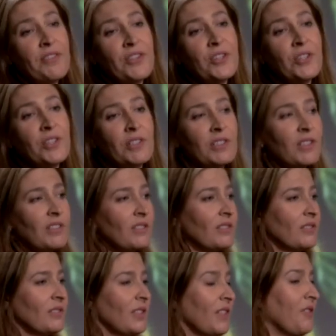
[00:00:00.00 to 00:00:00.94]
third
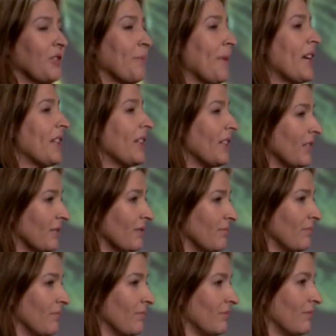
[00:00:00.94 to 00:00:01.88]
of your money?
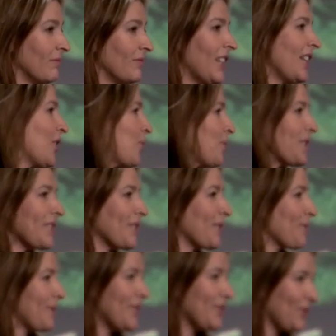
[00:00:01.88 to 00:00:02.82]
Yeah, no one's
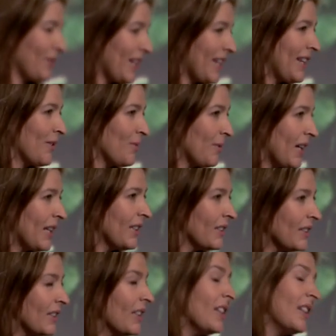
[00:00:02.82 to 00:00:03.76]
going to raise your hand,
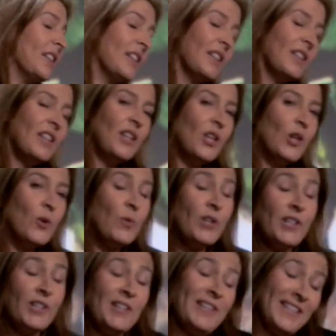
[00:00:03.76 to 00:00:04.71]
right?
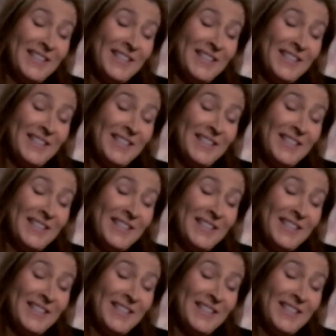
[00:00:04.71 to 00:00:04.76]
Well,